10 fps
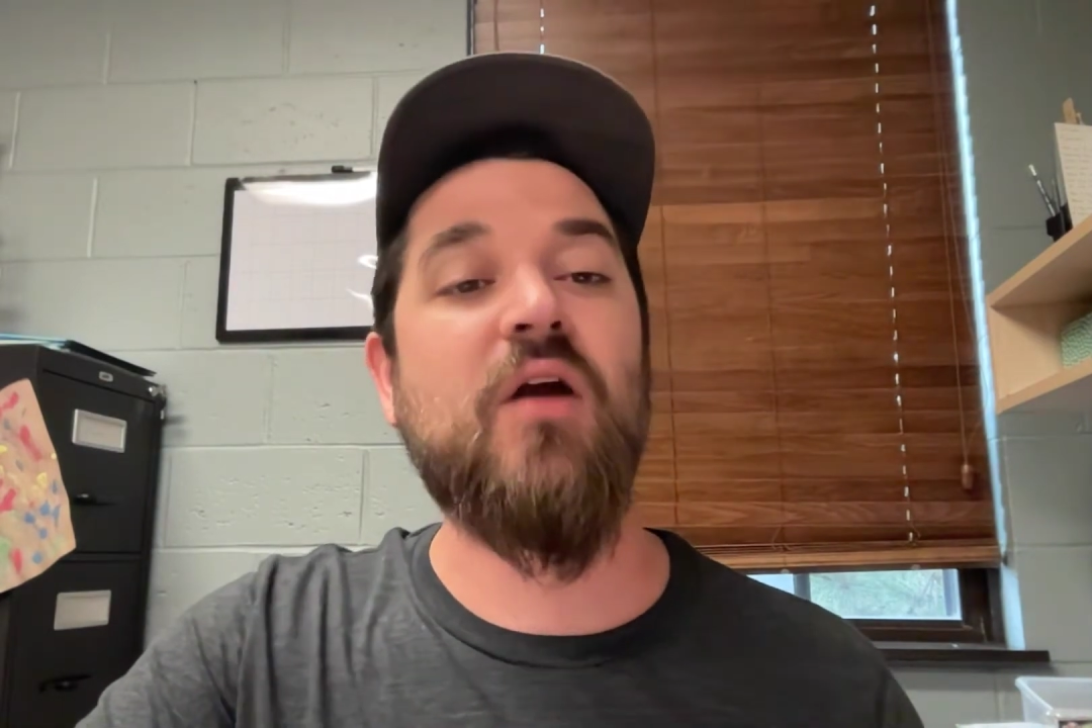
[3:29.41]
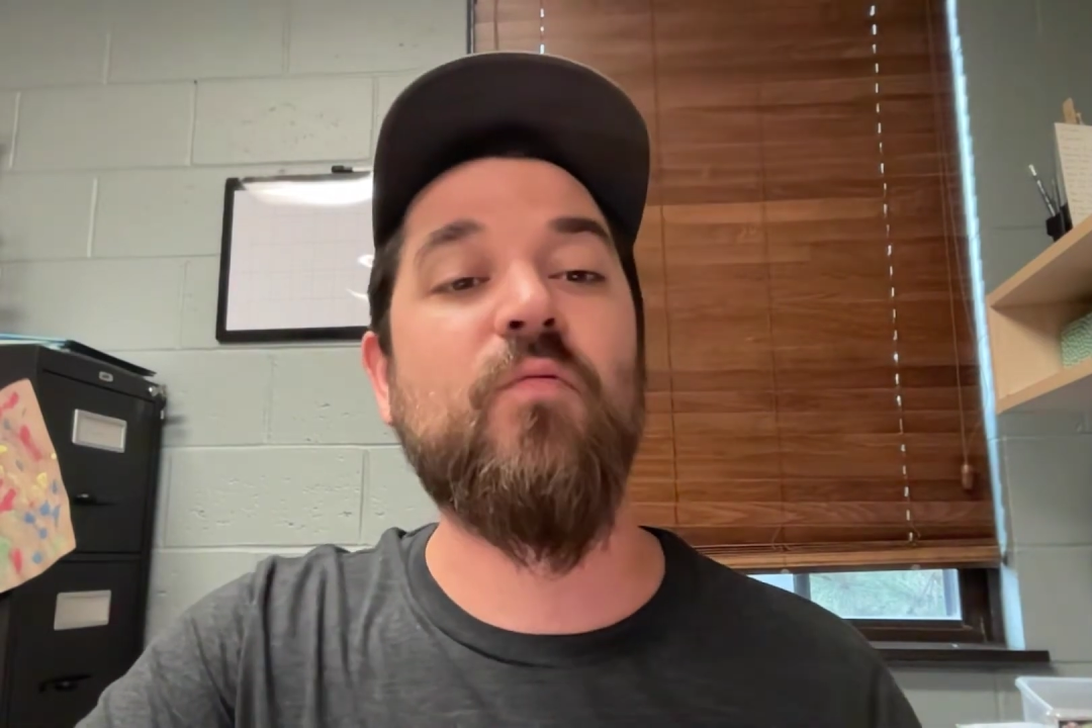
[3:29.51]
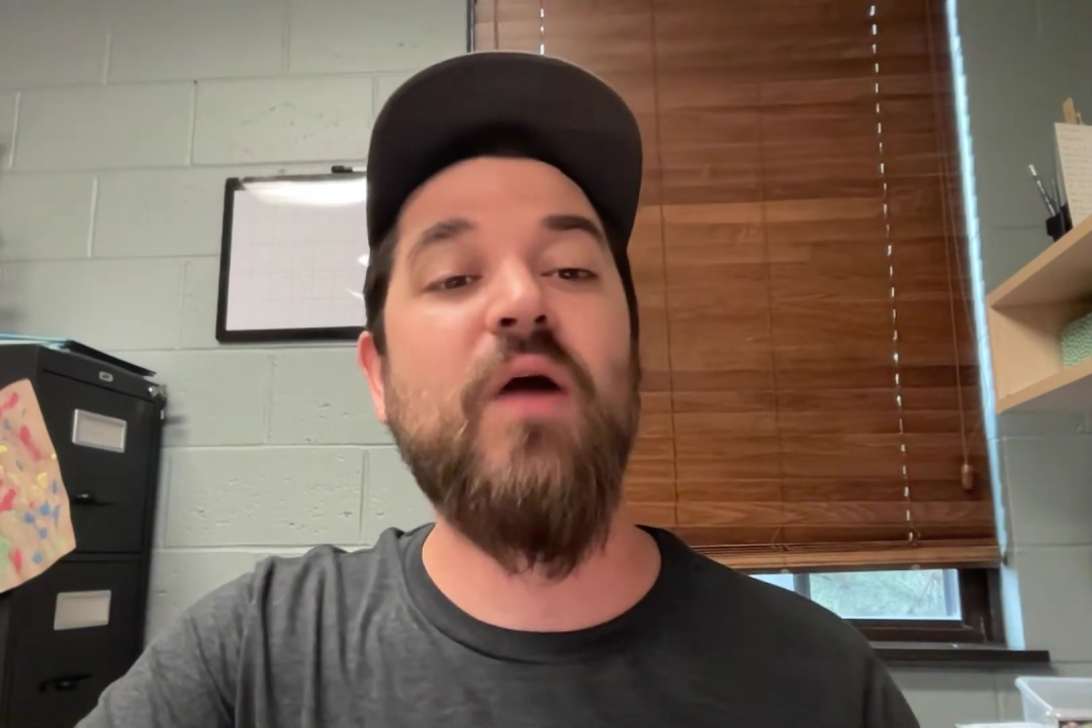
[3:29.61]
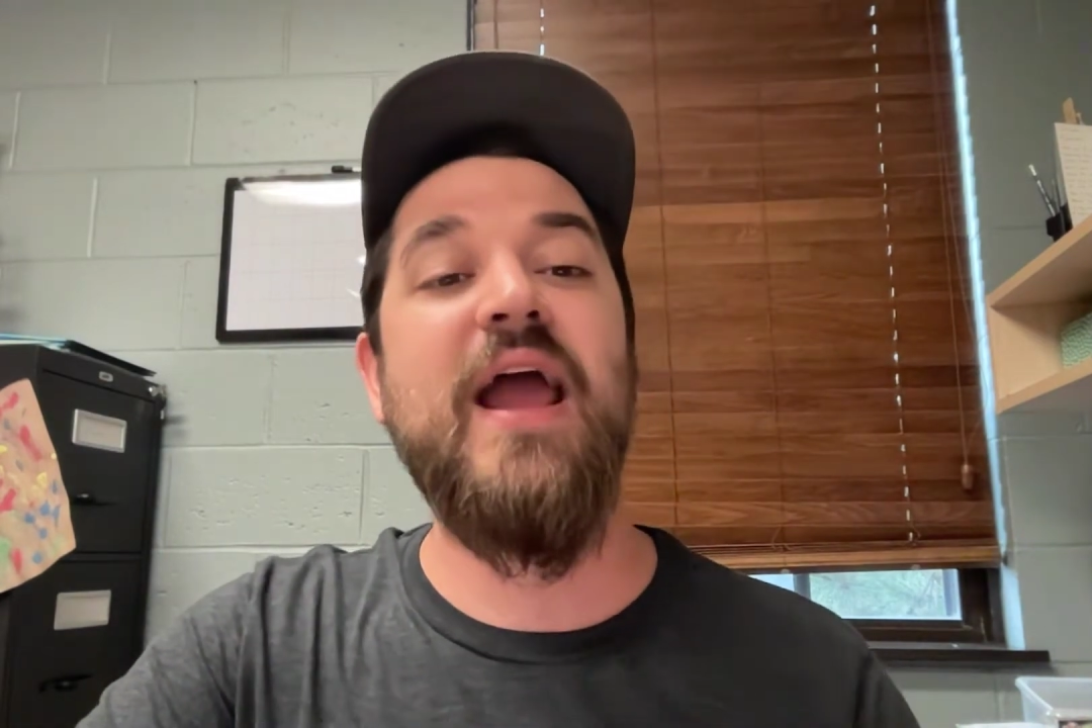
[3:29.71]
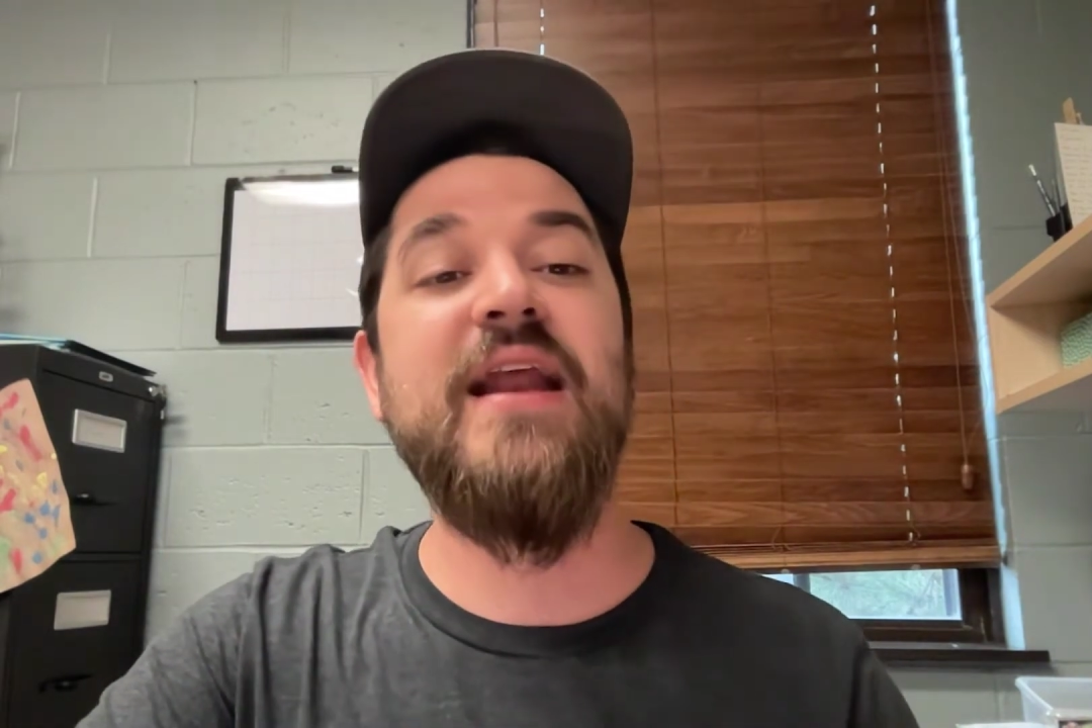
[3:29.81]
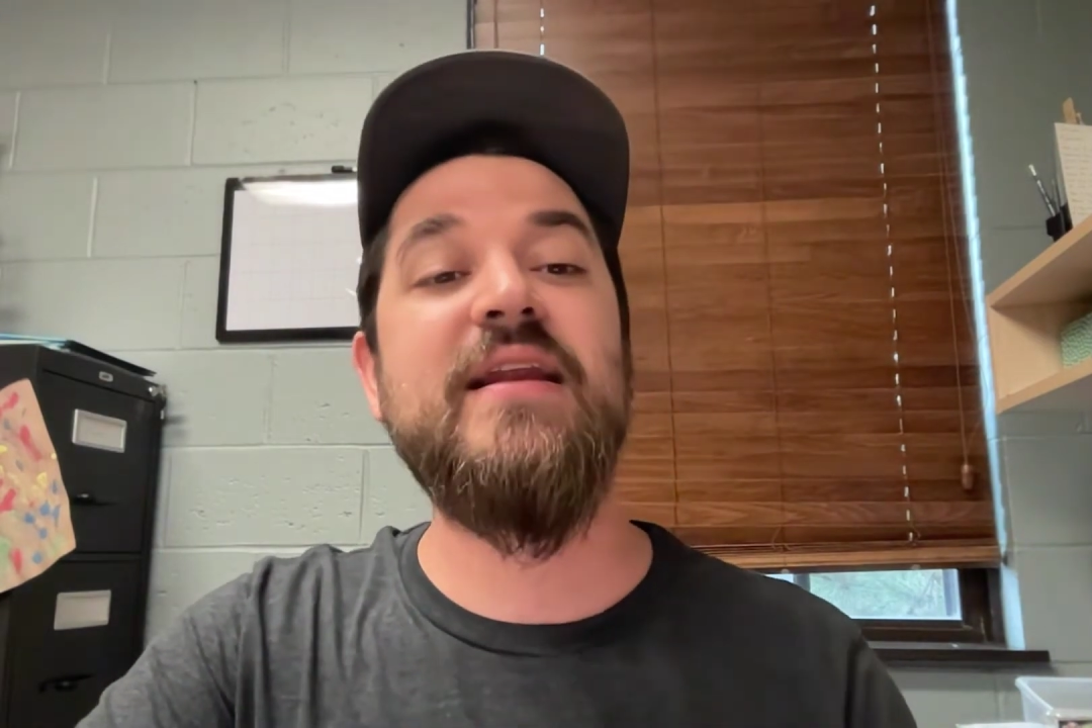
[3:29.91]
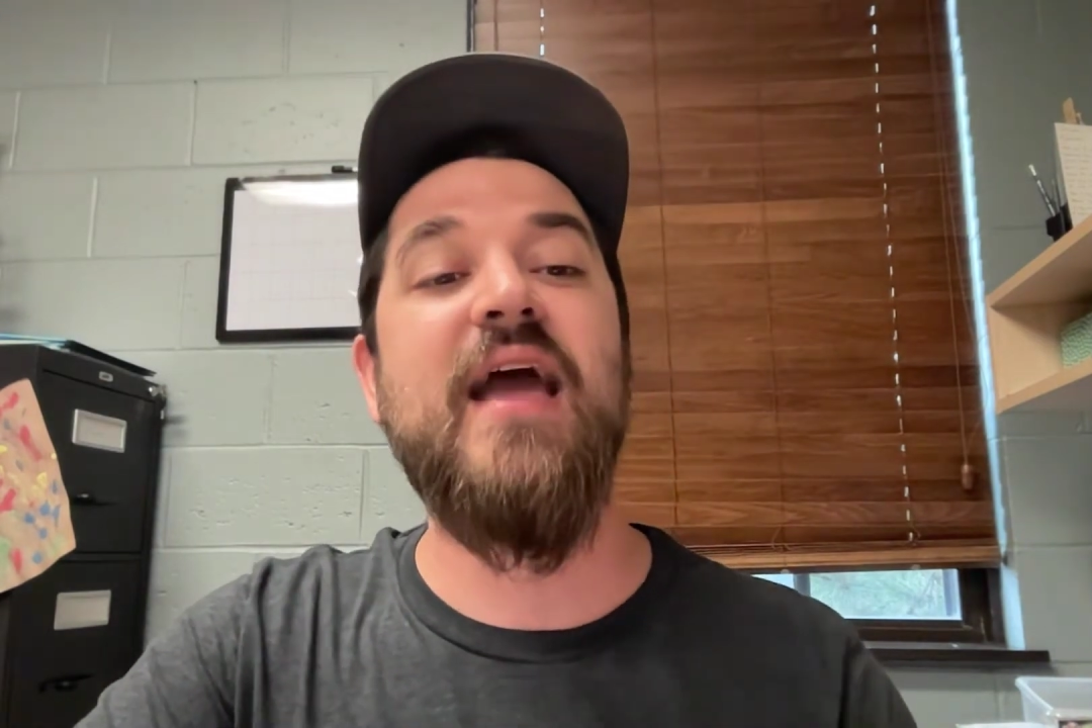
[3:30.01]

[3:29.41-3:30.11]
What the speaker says: write